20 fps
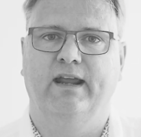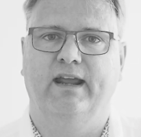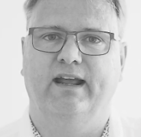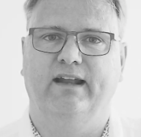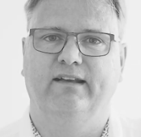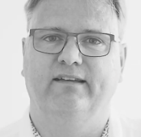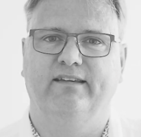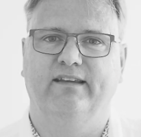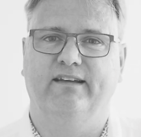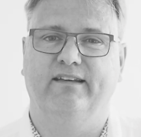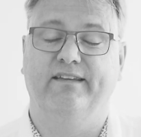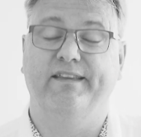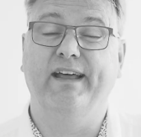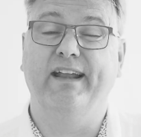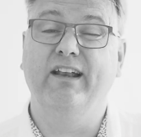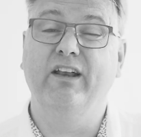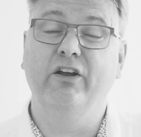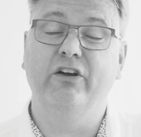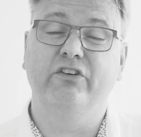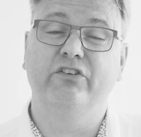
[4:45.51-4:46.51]
And he said,
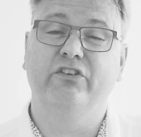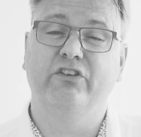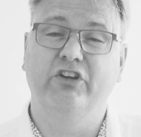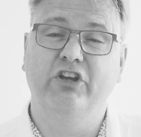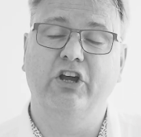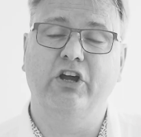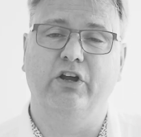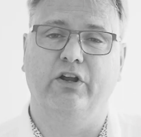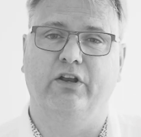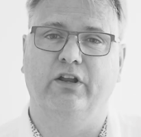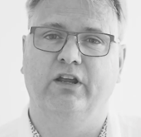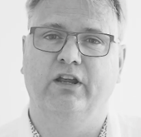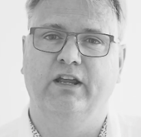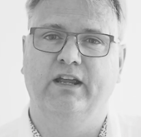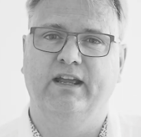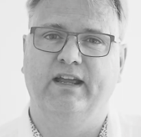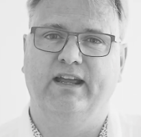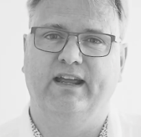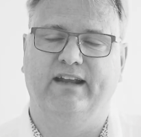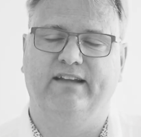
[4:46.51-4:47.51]
that looks good
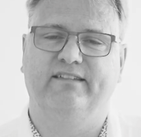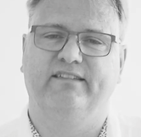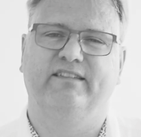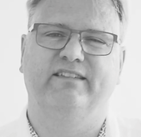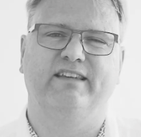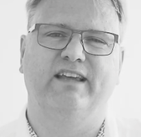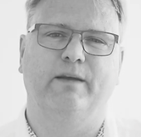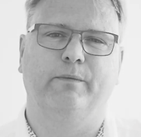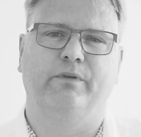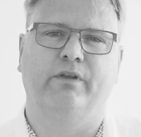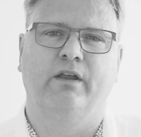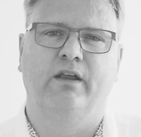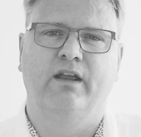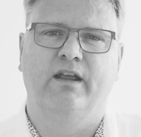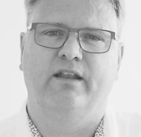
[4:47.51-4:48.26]
except